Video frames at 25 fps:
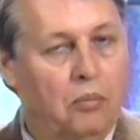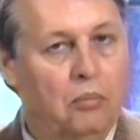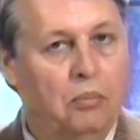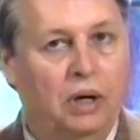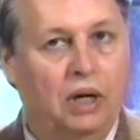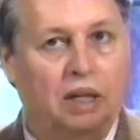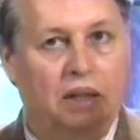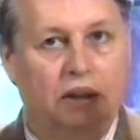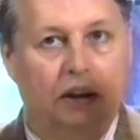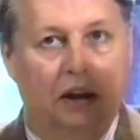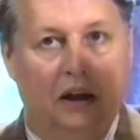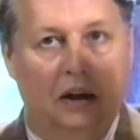
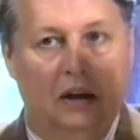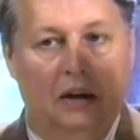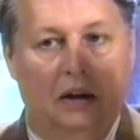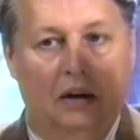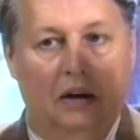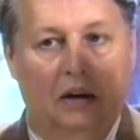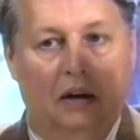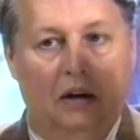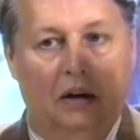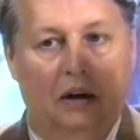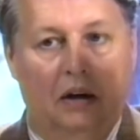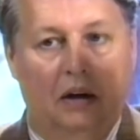But
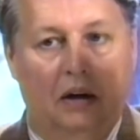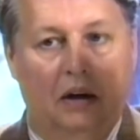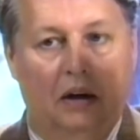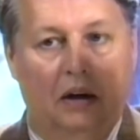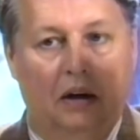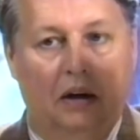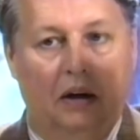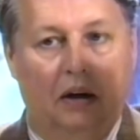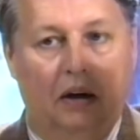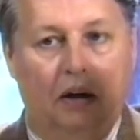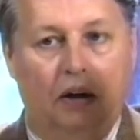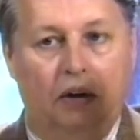
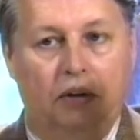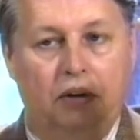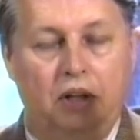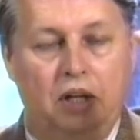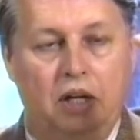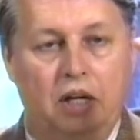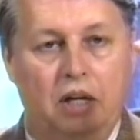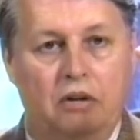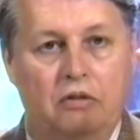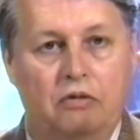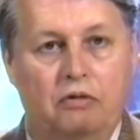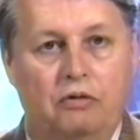
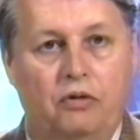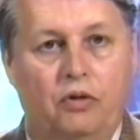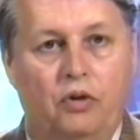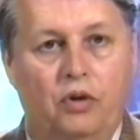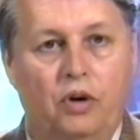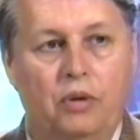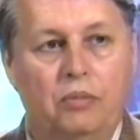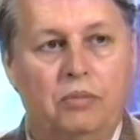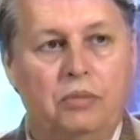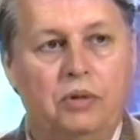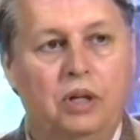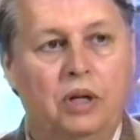the
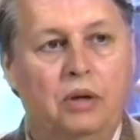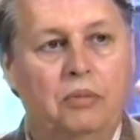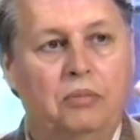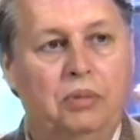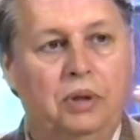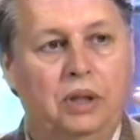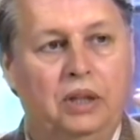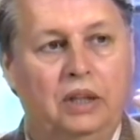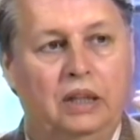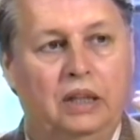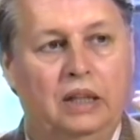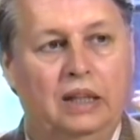informed
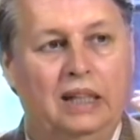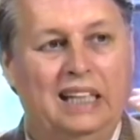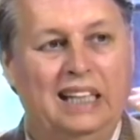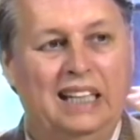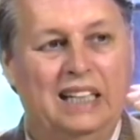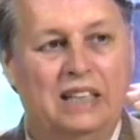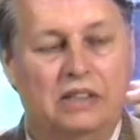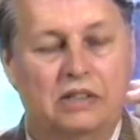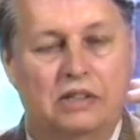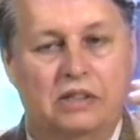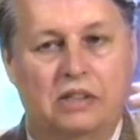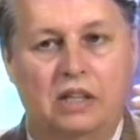opinion
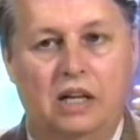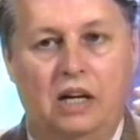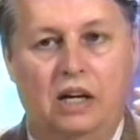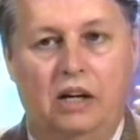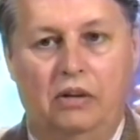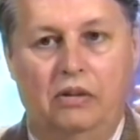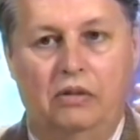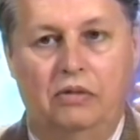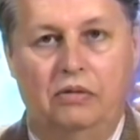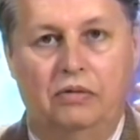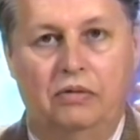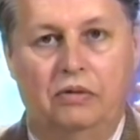
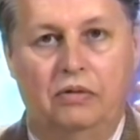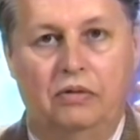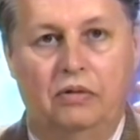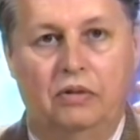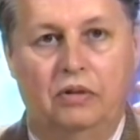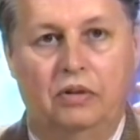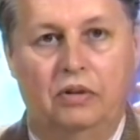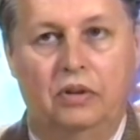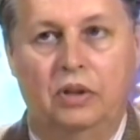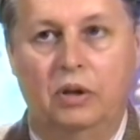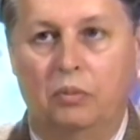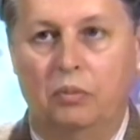itself,
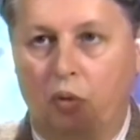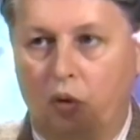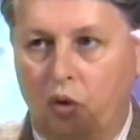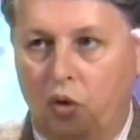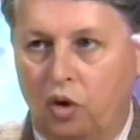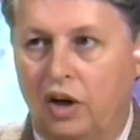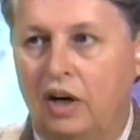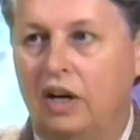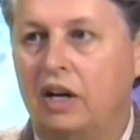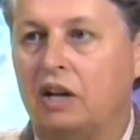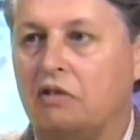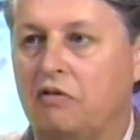the
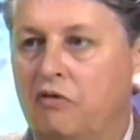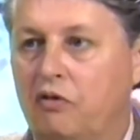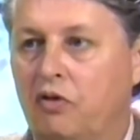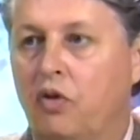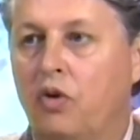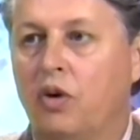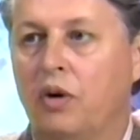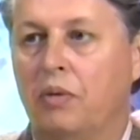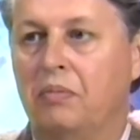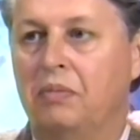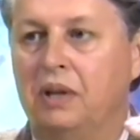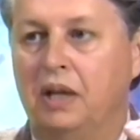more
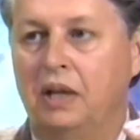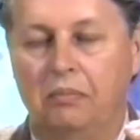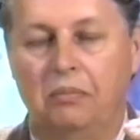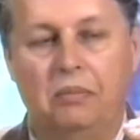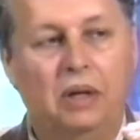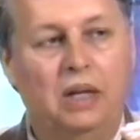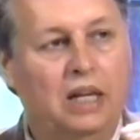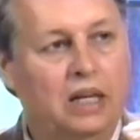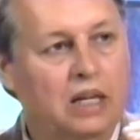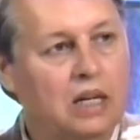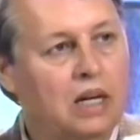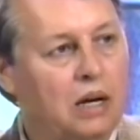informed it
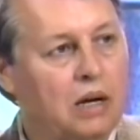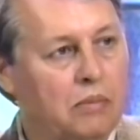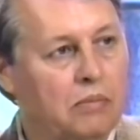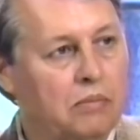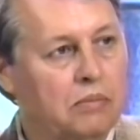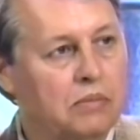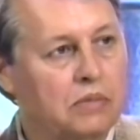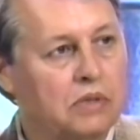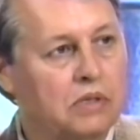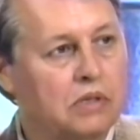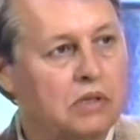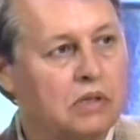
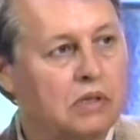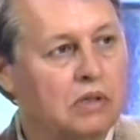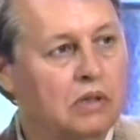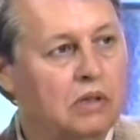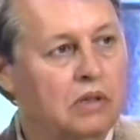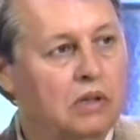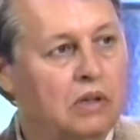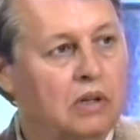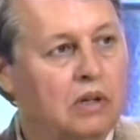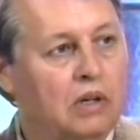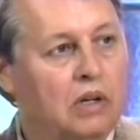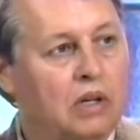becomes,
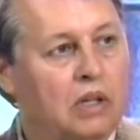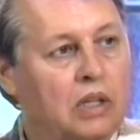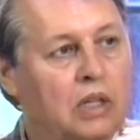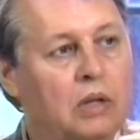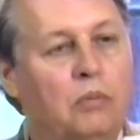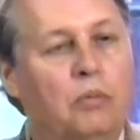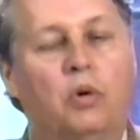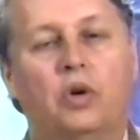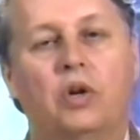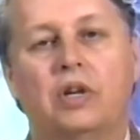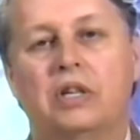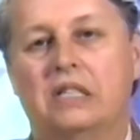the
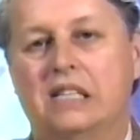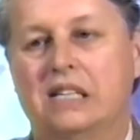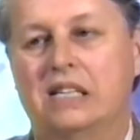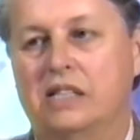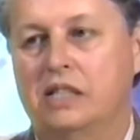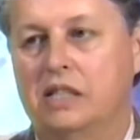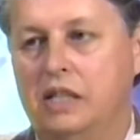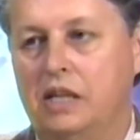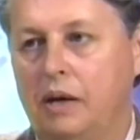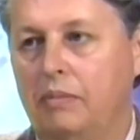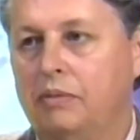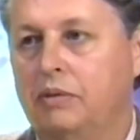more
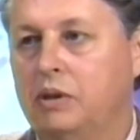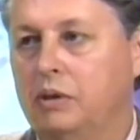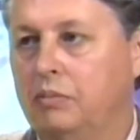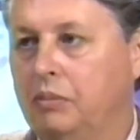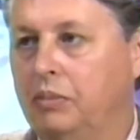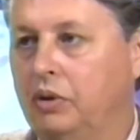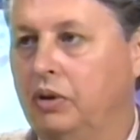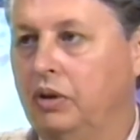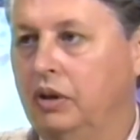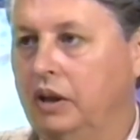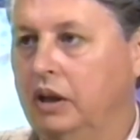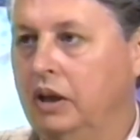
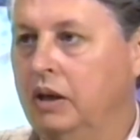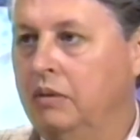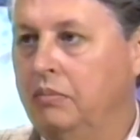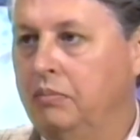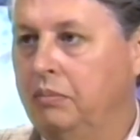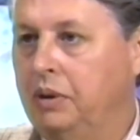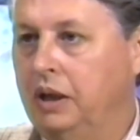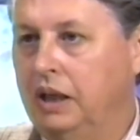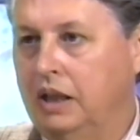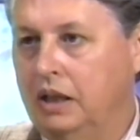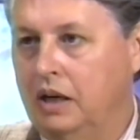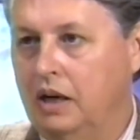susceptible
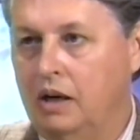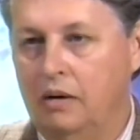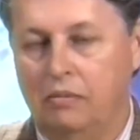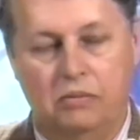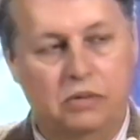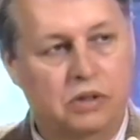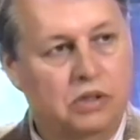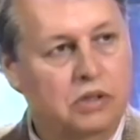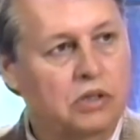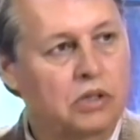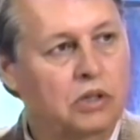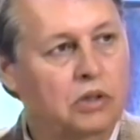it
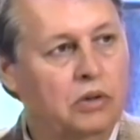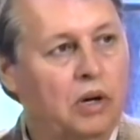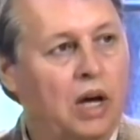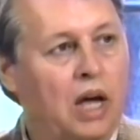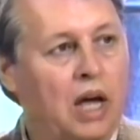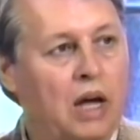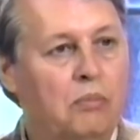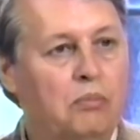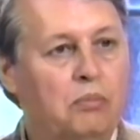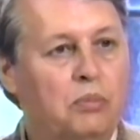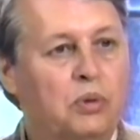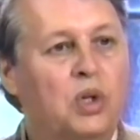becomes to
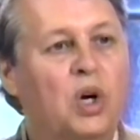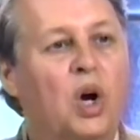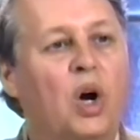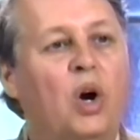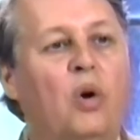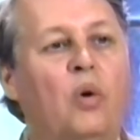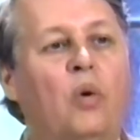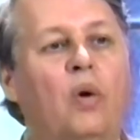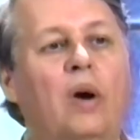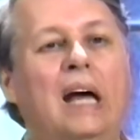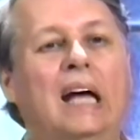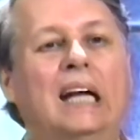a
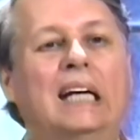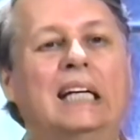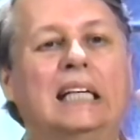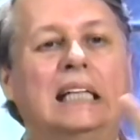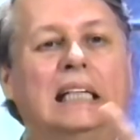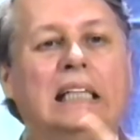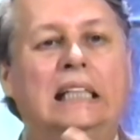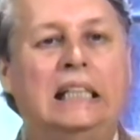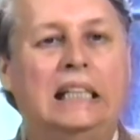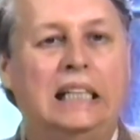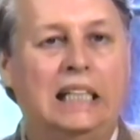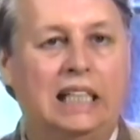pro and
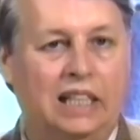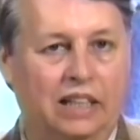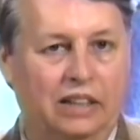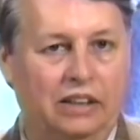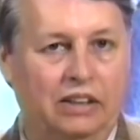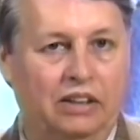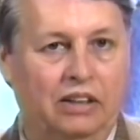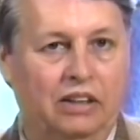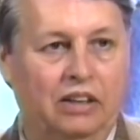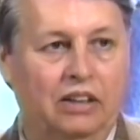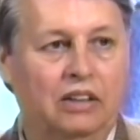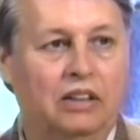con
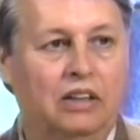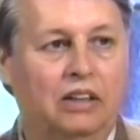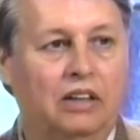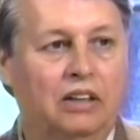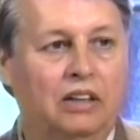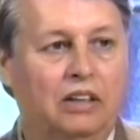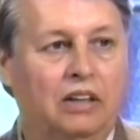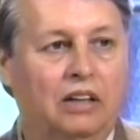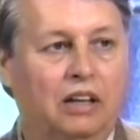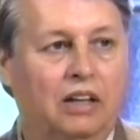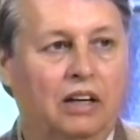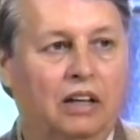
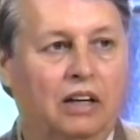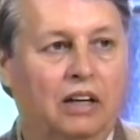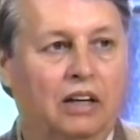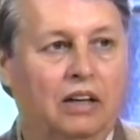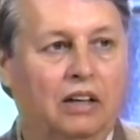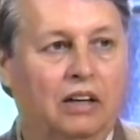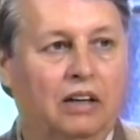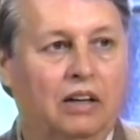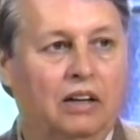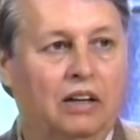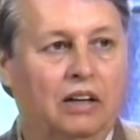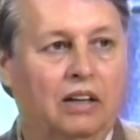
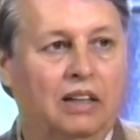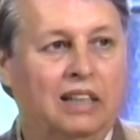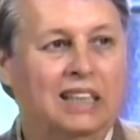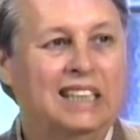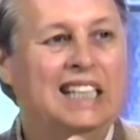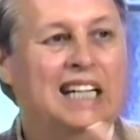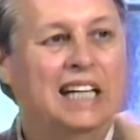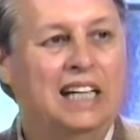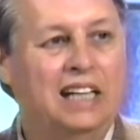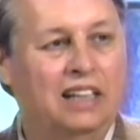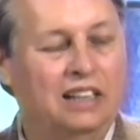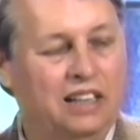
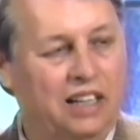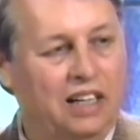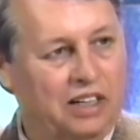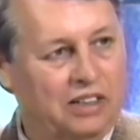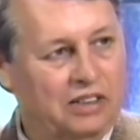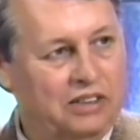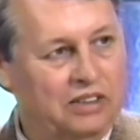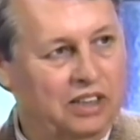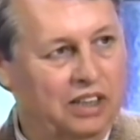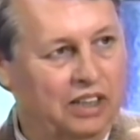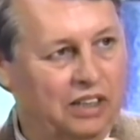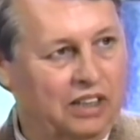
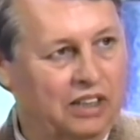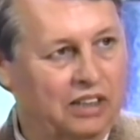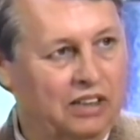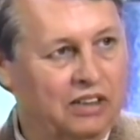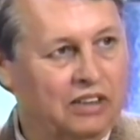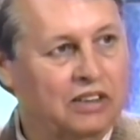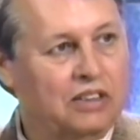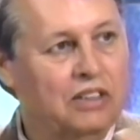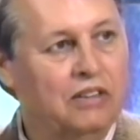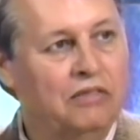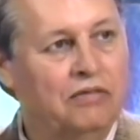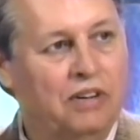dialectic
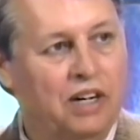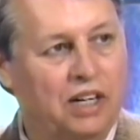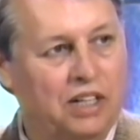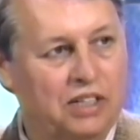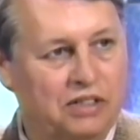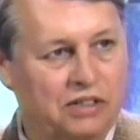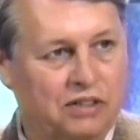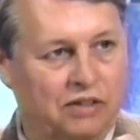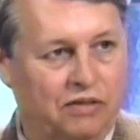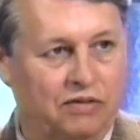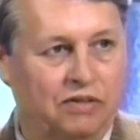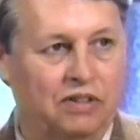
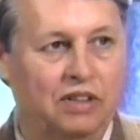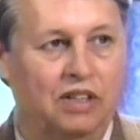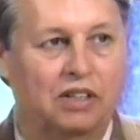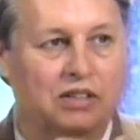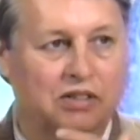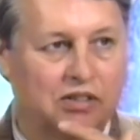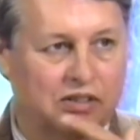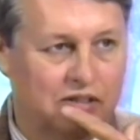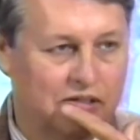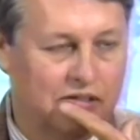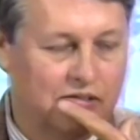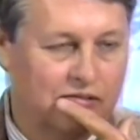
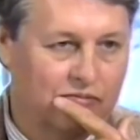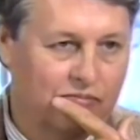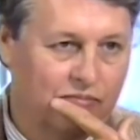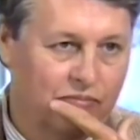divisiveness.